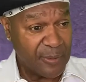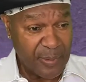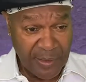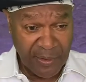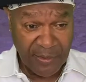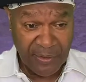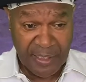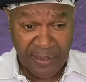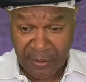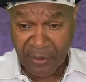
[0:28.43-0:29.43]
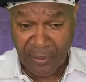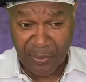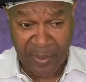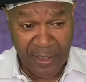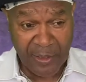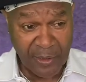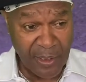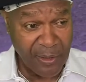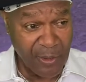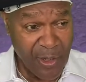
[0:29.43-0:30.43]
with these neat little
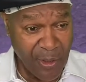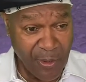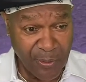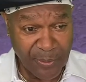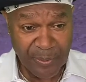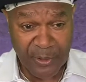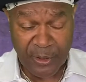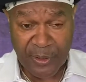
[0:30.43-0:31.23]
bungalow homes,